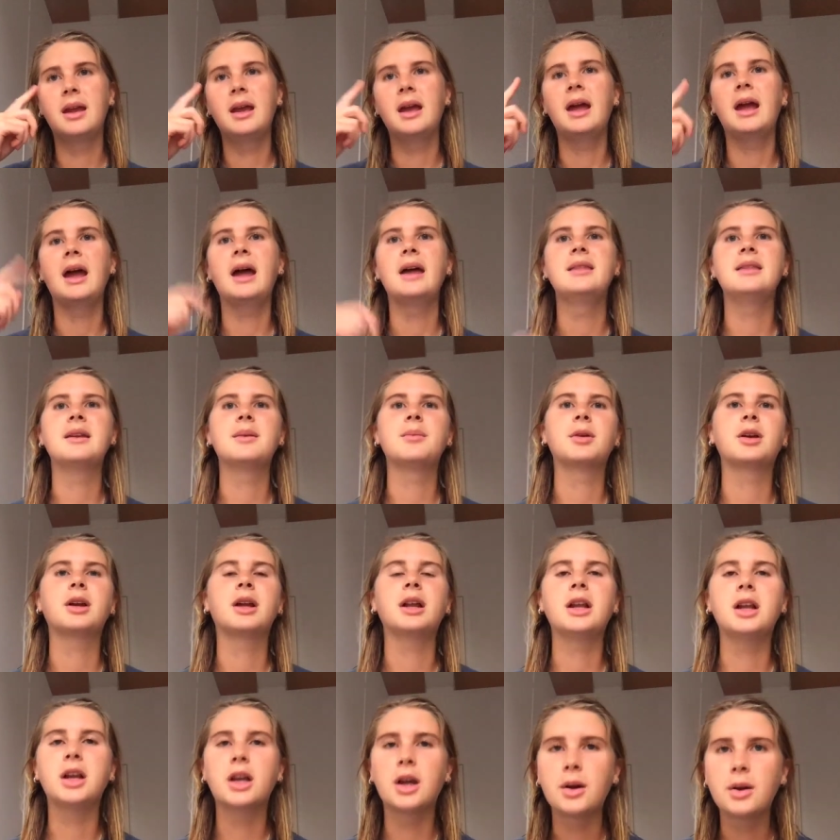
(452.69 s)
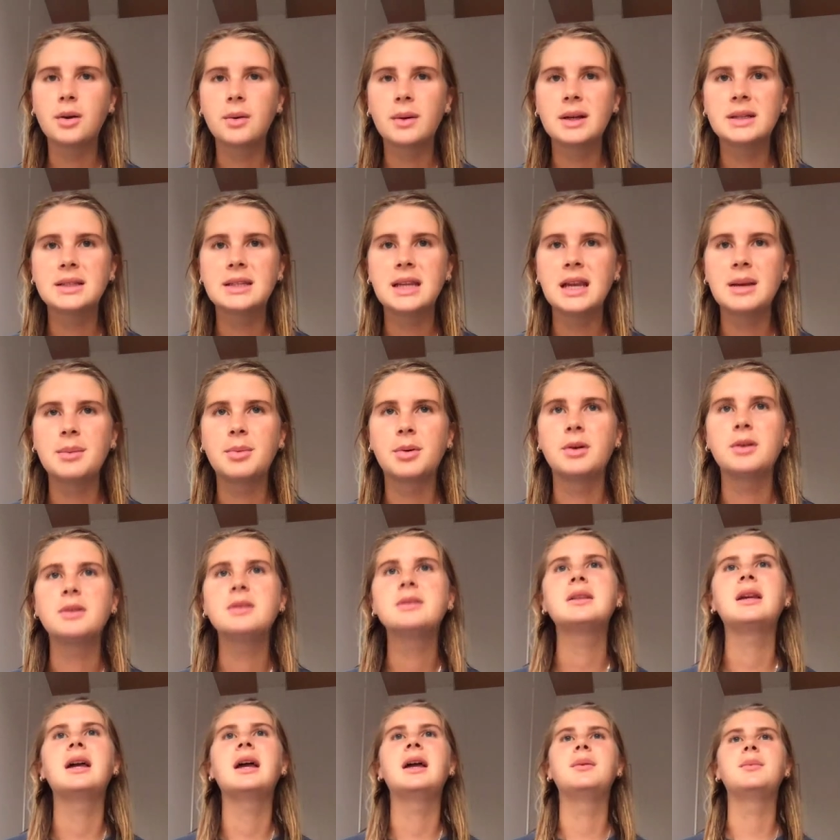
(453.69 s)
And then we're going to go to our
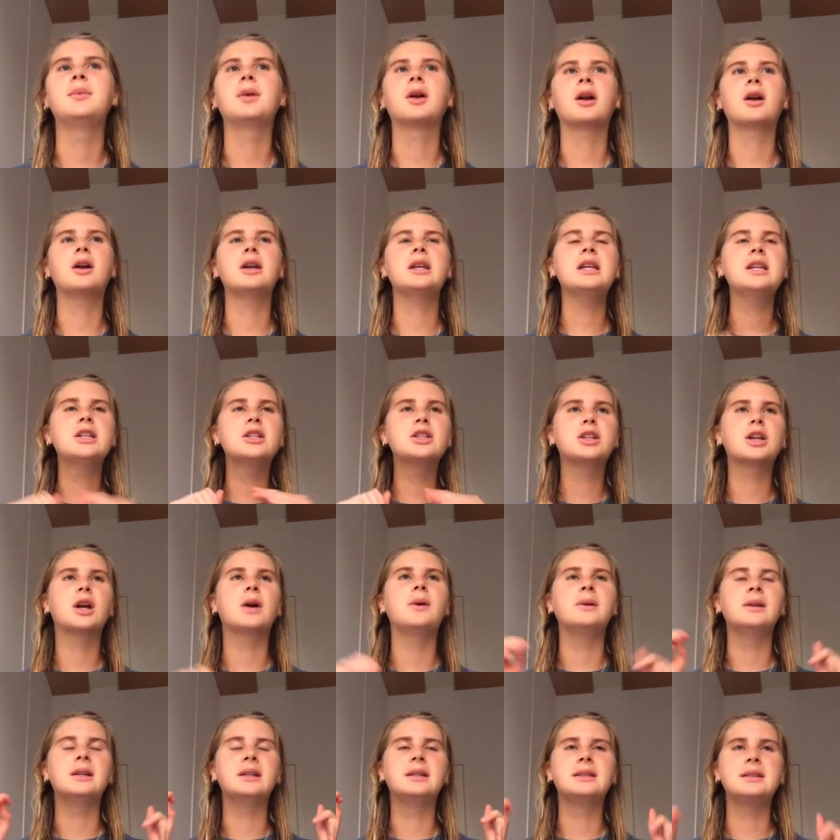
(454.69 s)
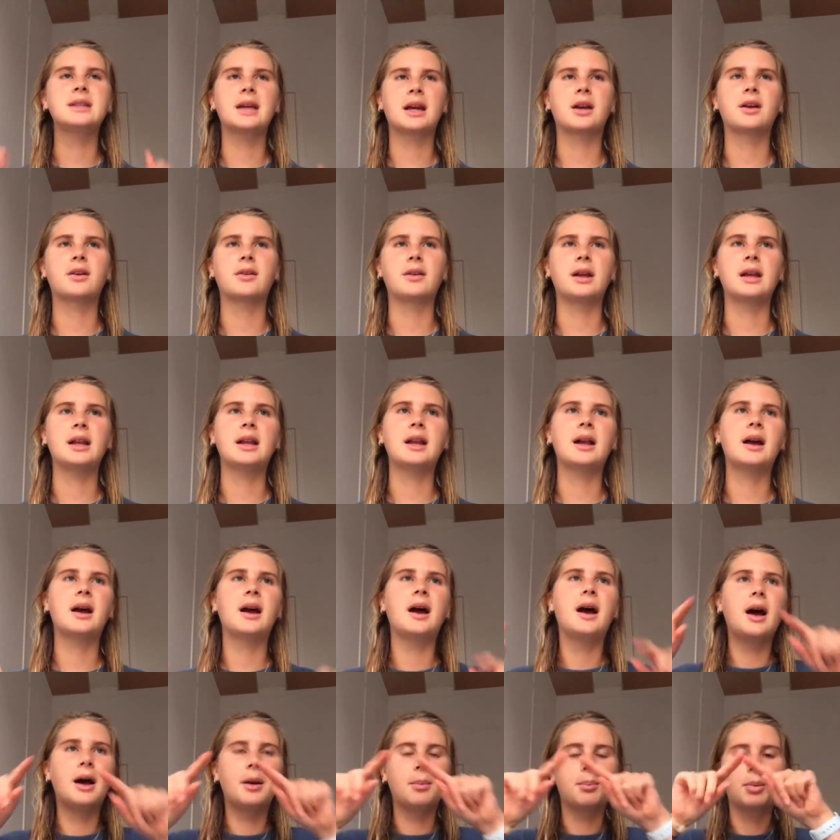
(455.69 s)
tables and we're each going to decorate
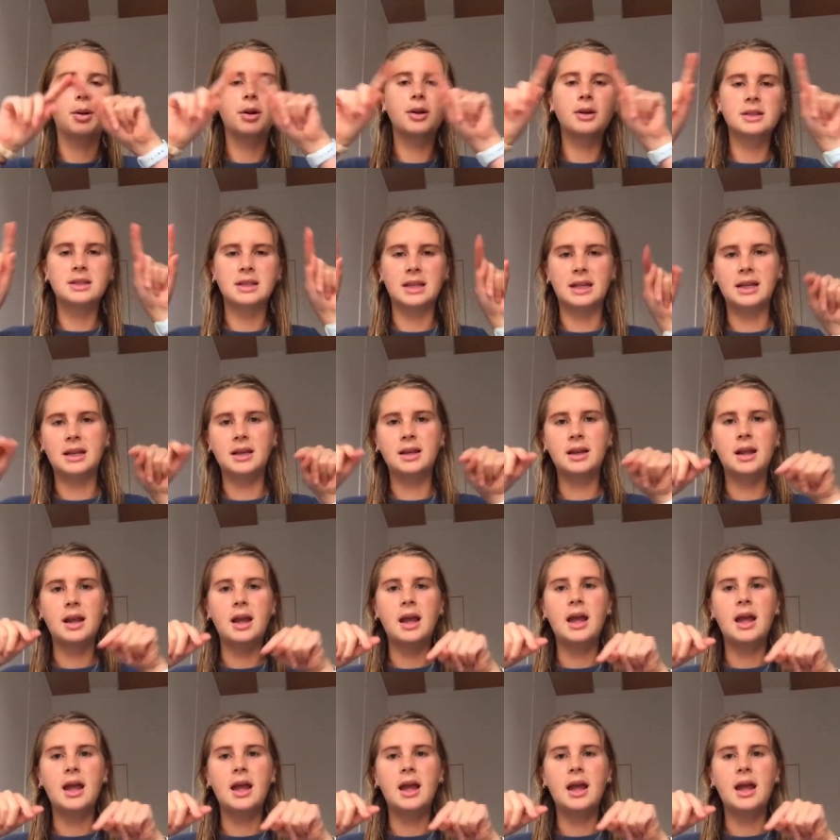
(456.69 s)
a person